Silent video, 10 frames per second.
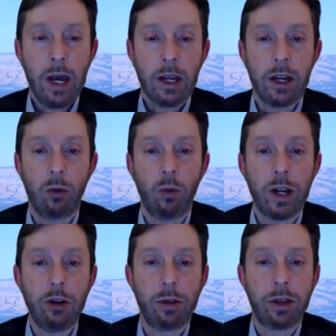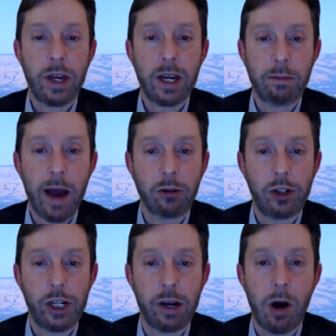you know, when you think about
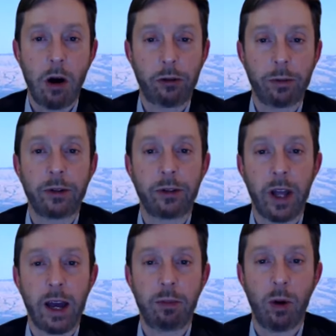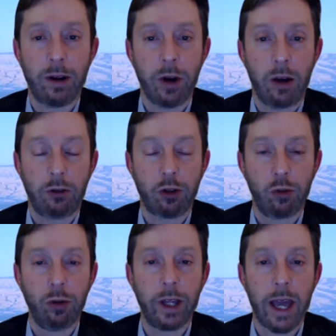GMO from the standpoint of
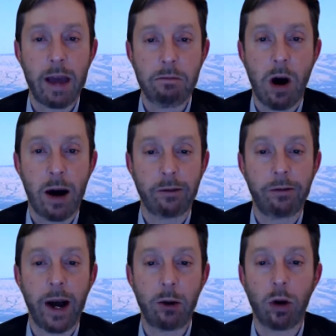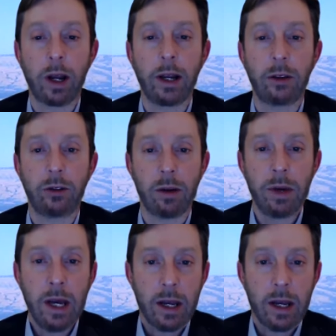truly a modified organism,